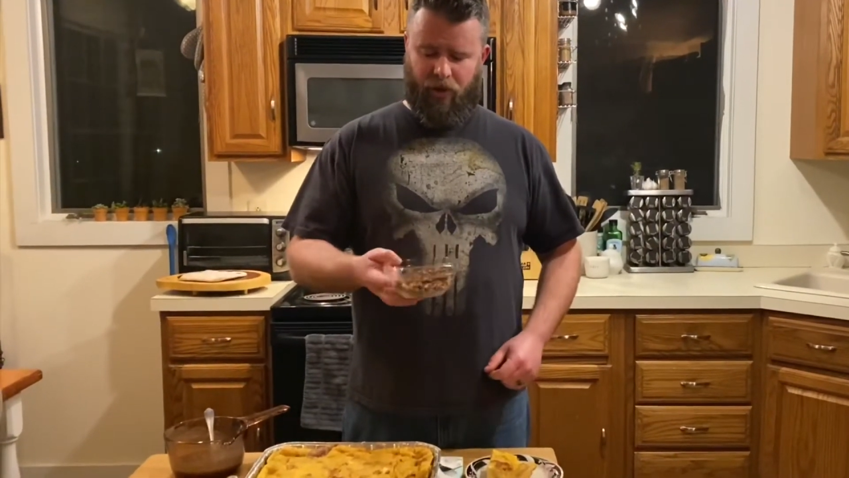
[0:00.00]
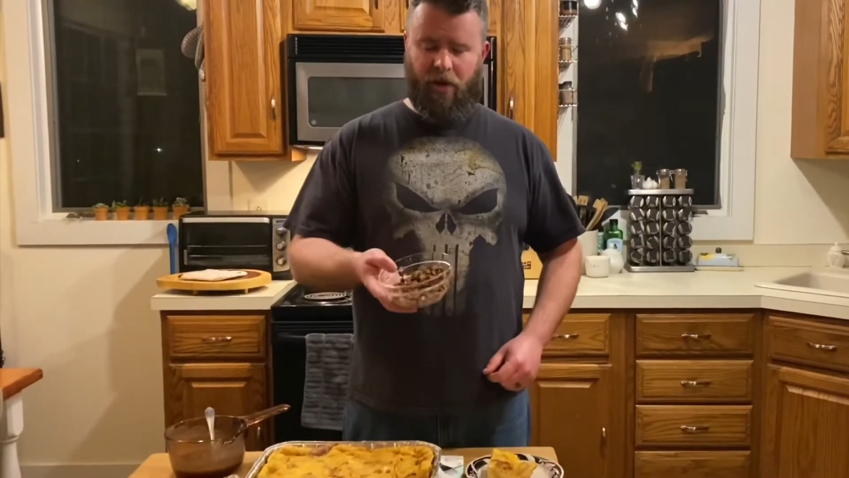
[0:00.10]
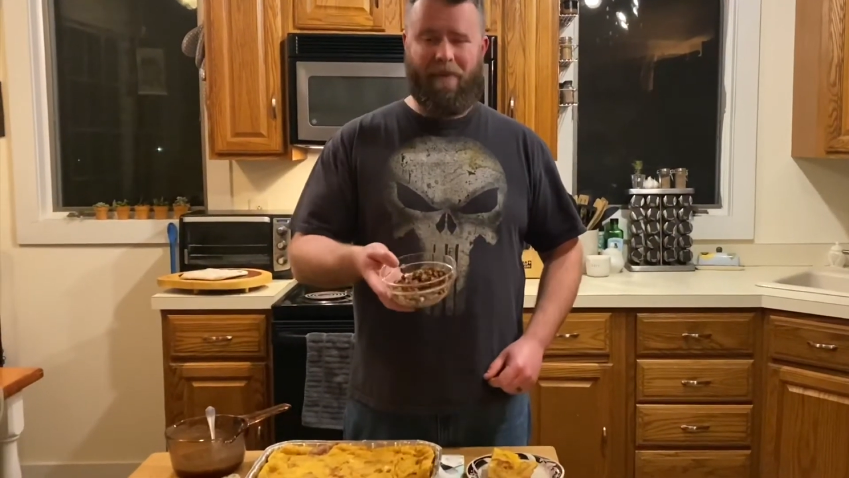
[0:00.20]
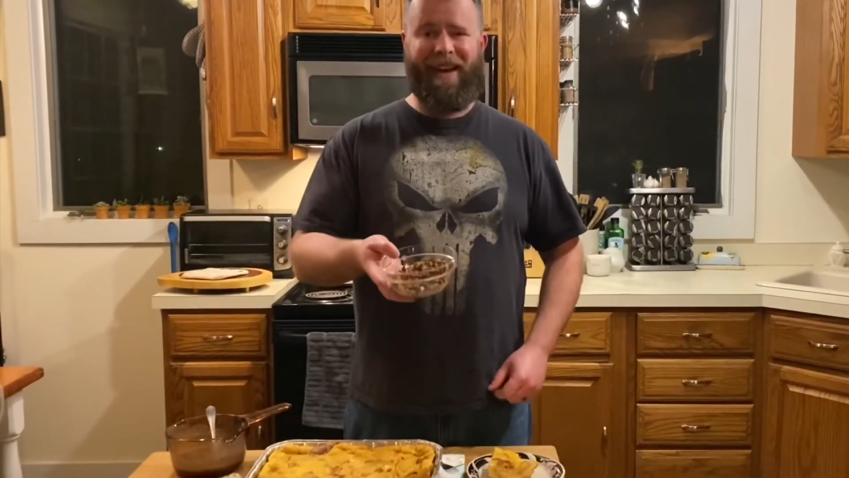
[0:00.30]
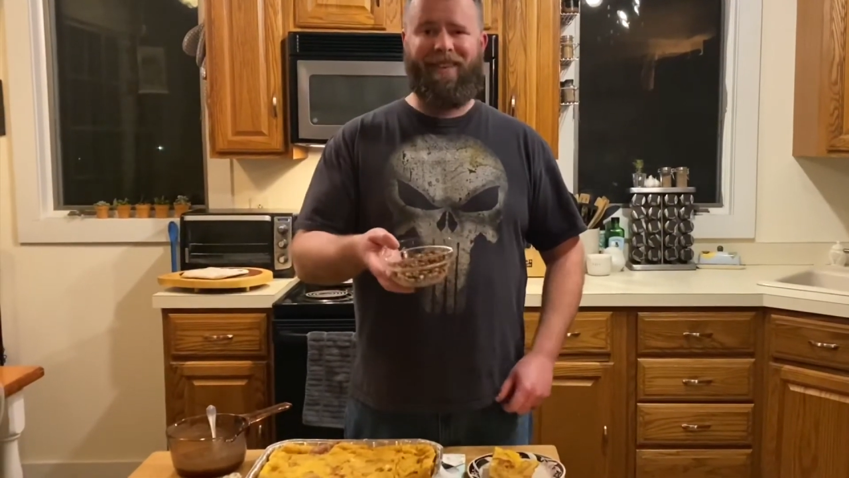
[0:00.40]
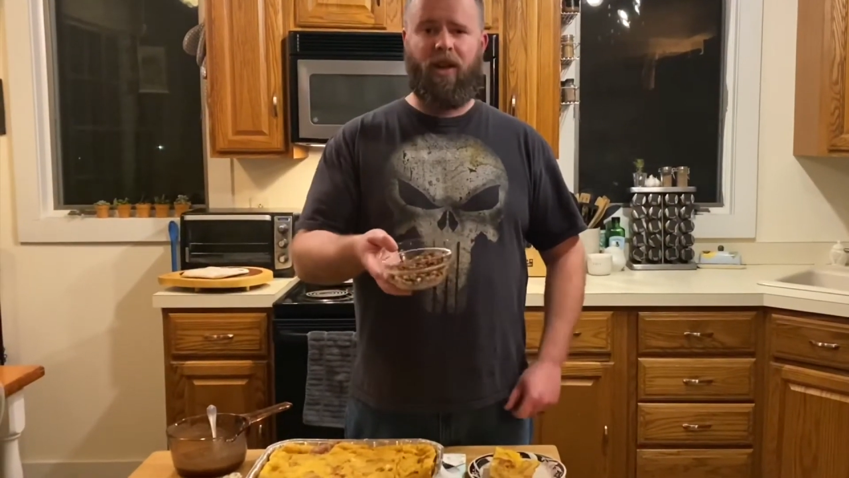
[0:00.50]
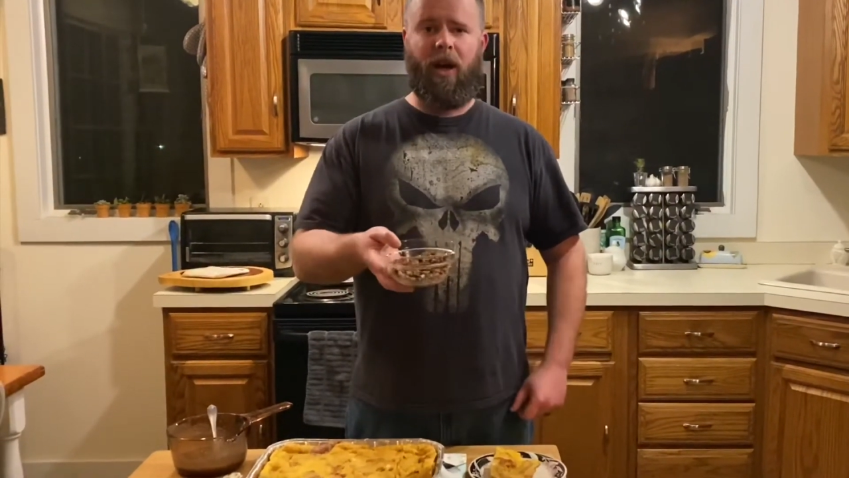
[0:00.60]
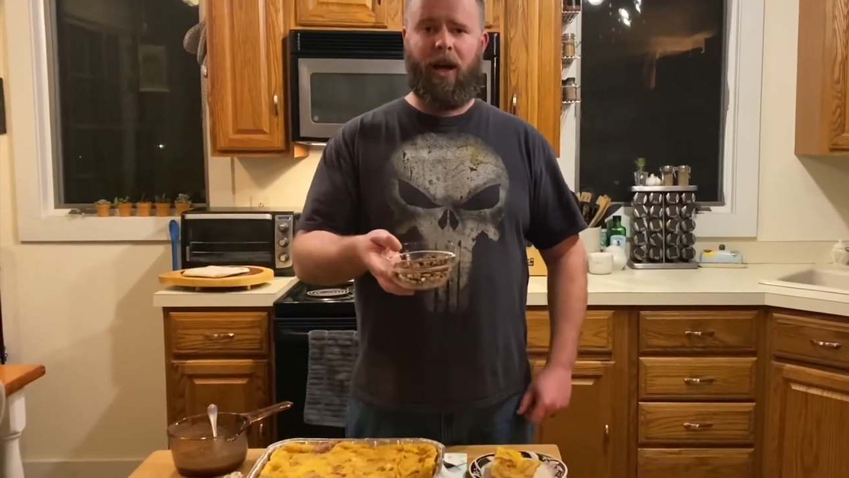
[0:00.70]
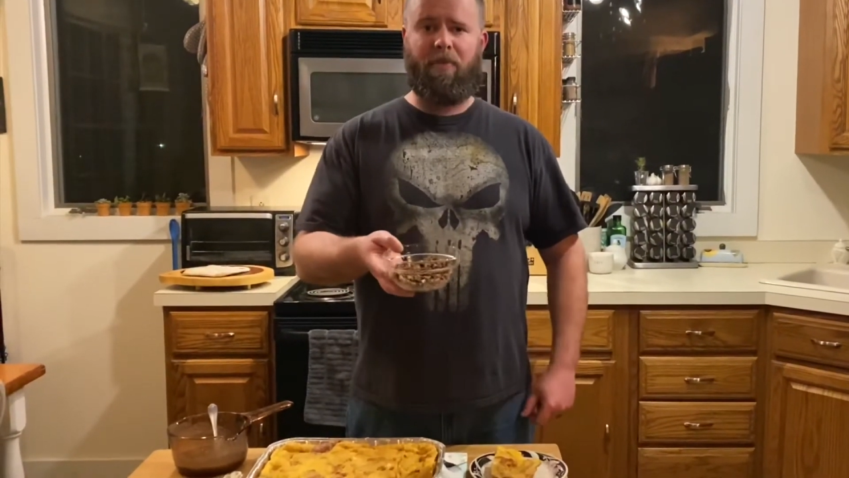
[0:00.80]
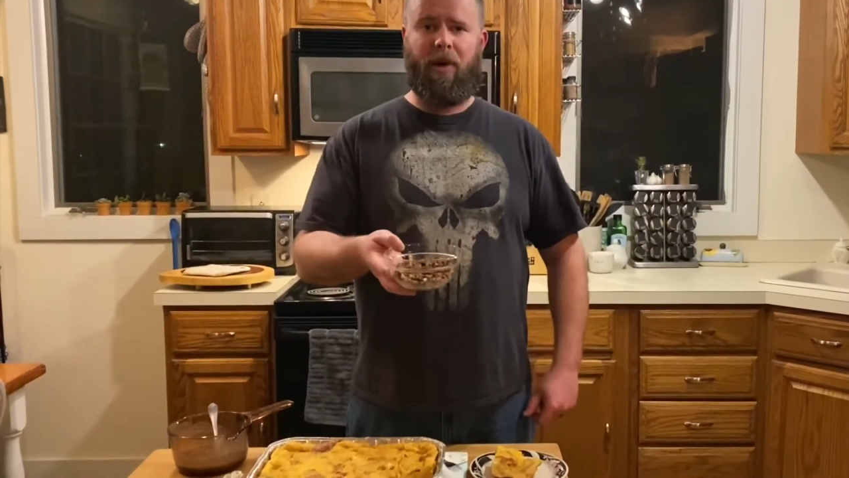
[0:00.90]
and about a
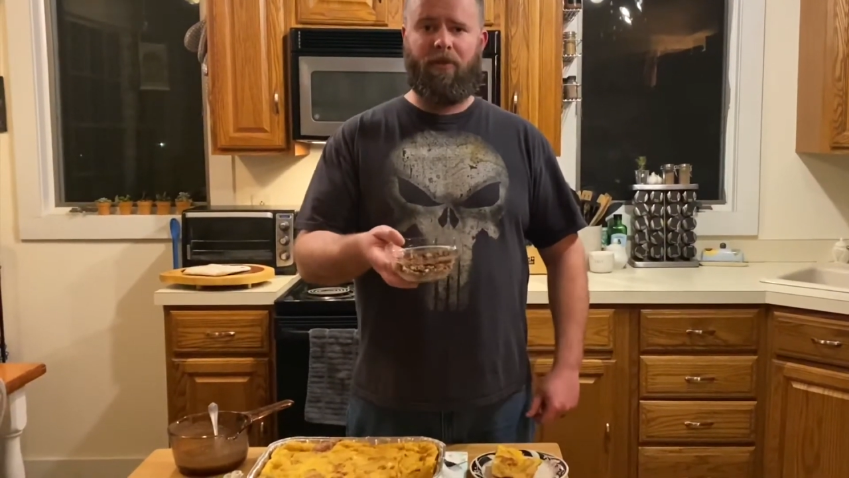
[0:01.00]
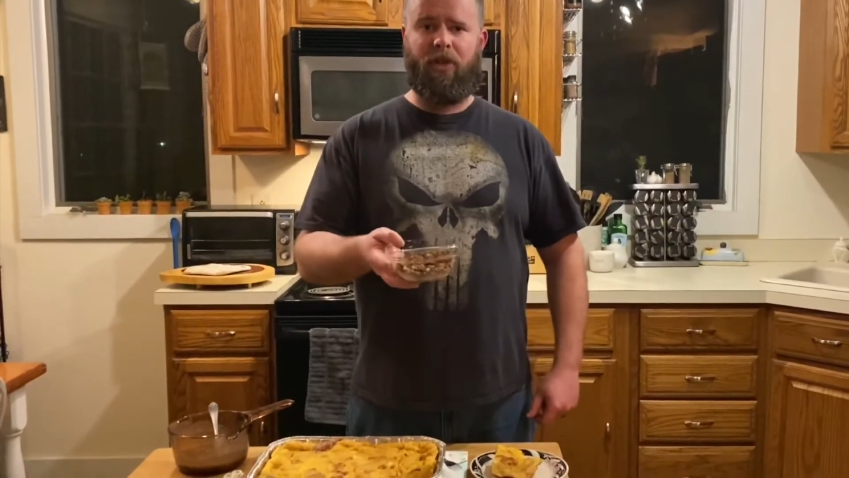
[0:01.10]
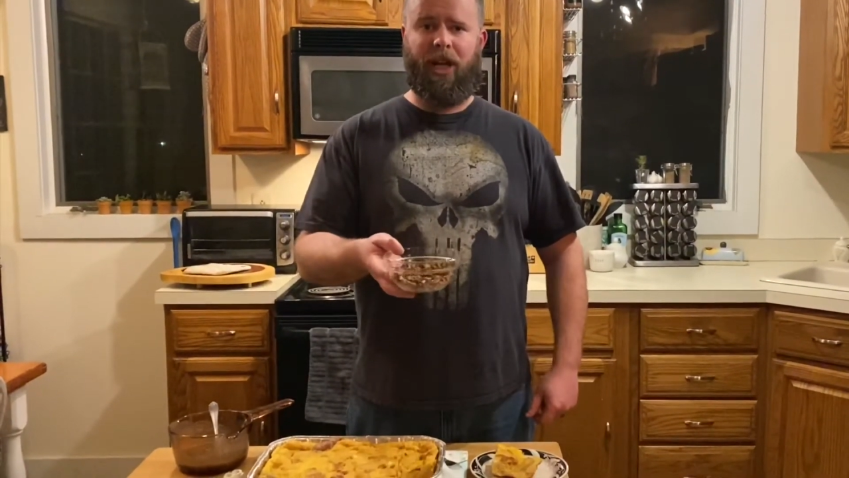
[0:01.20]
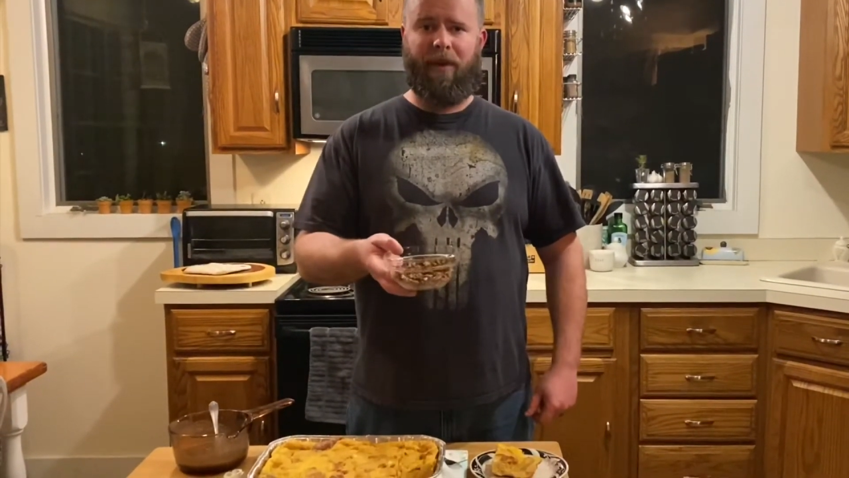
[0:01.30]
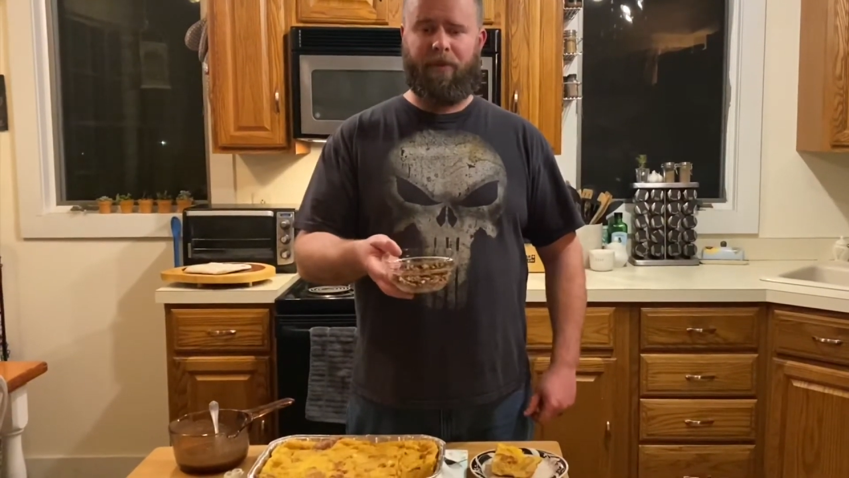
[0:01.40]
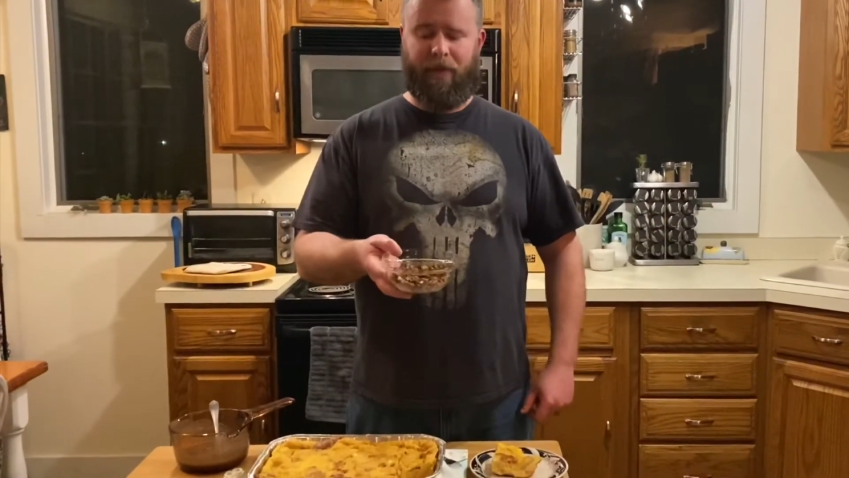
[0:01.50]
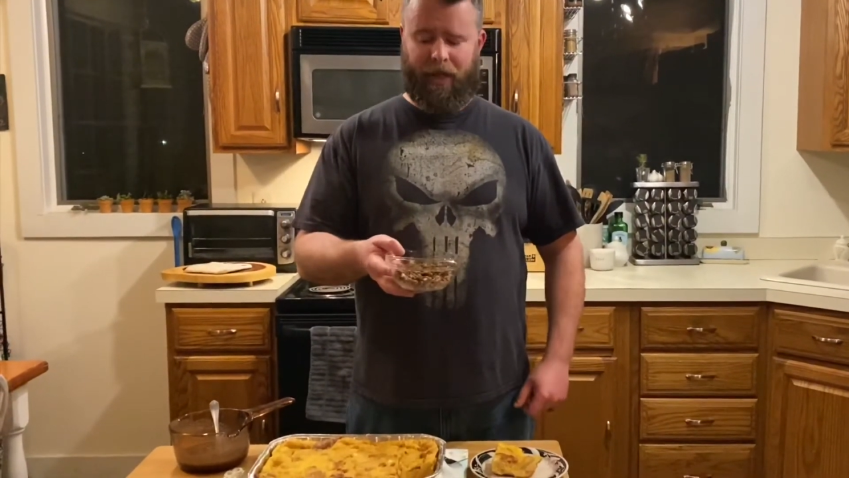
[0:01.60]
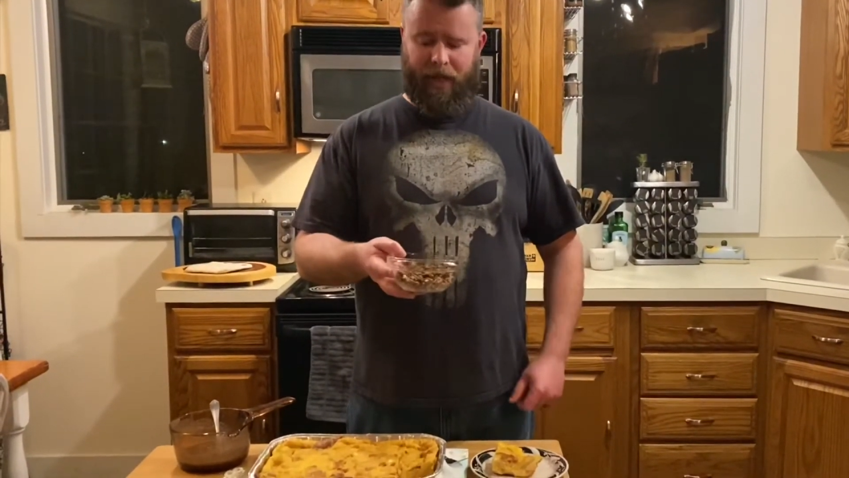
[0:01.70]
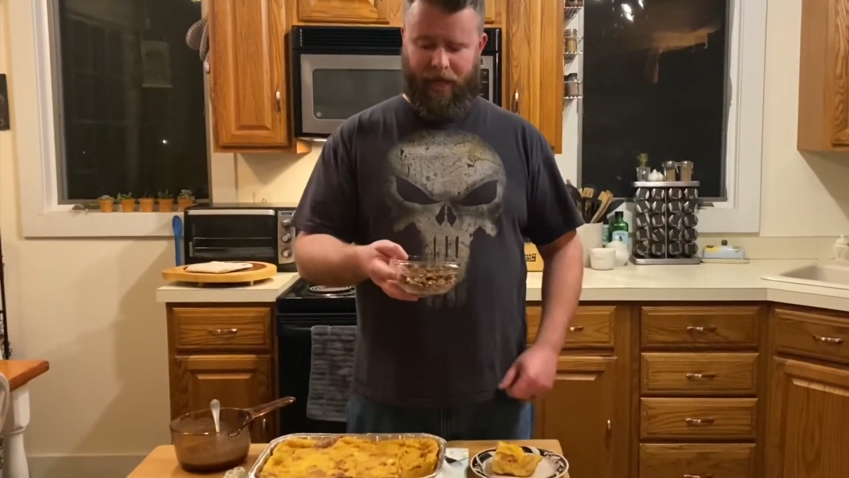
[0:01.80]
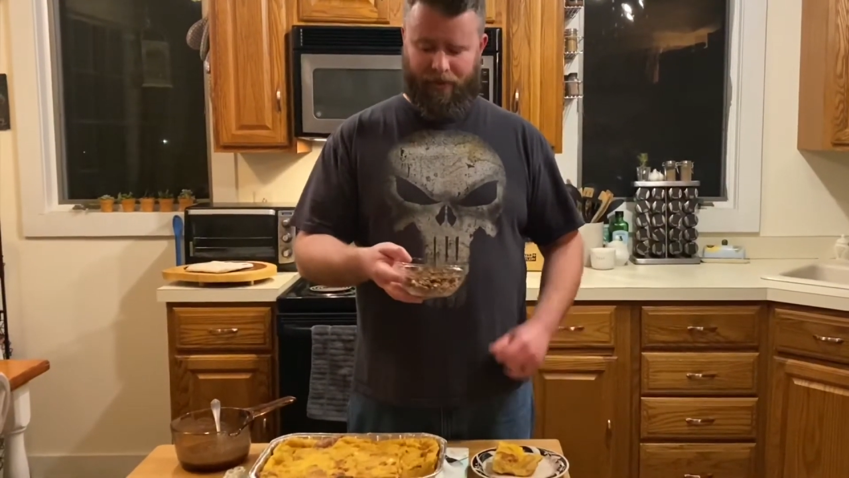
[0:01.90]
cup of chopped
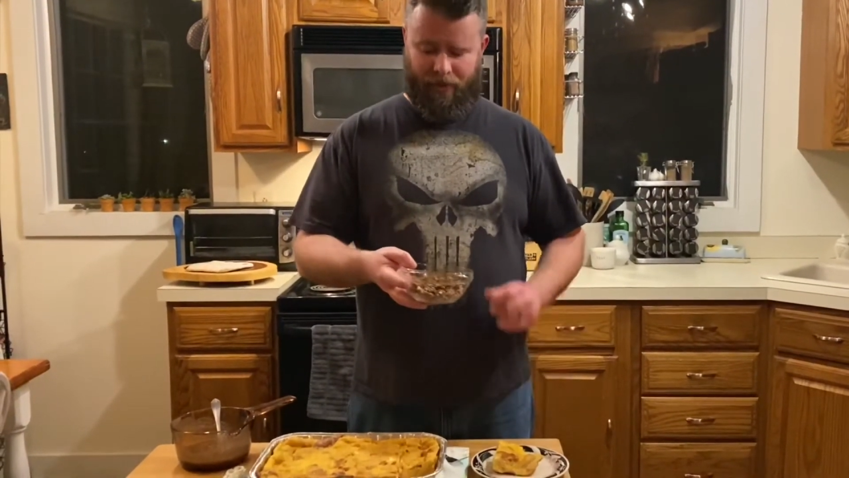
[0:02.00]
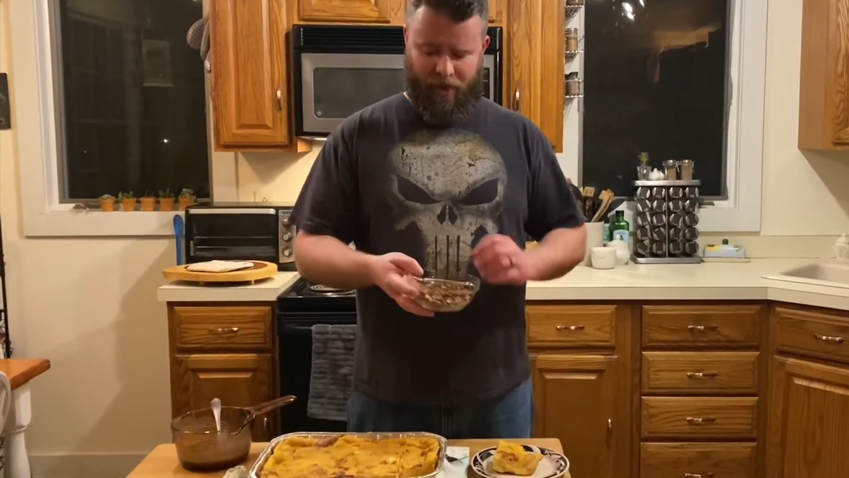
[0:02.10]
pecans.